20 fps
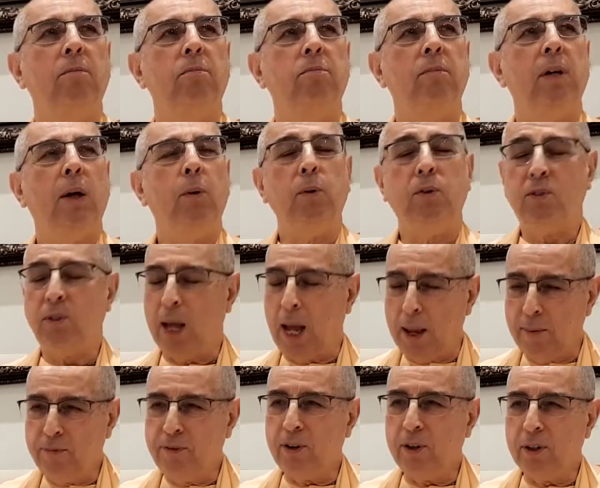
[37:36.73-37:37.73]
it was
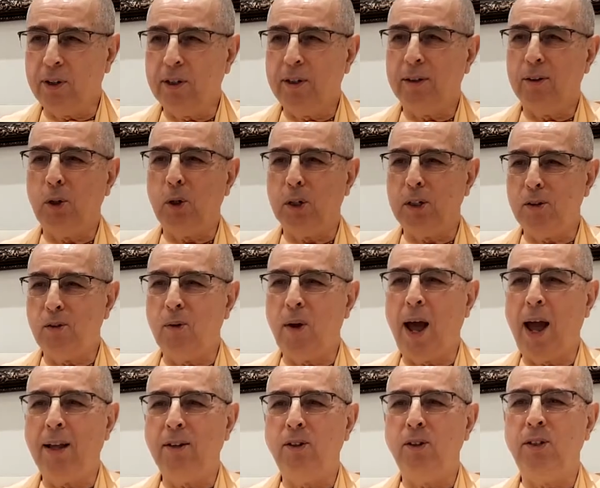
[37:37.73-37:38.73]
time for Lord
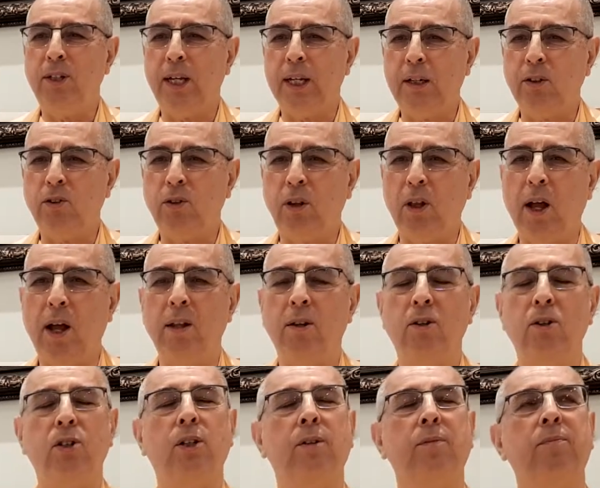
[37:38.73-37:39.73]
Narayan to take his
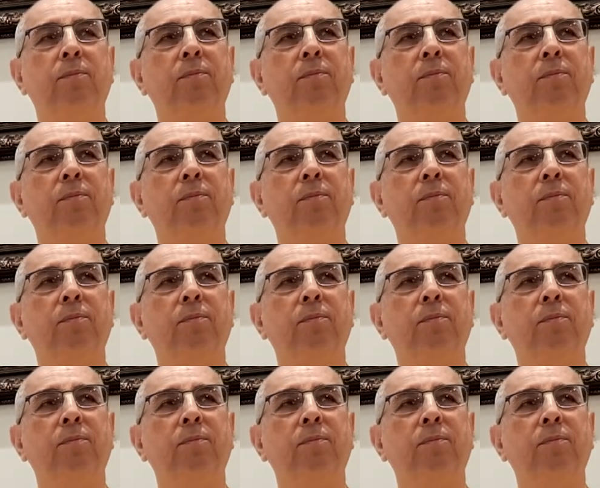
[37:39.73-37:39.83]
lunch.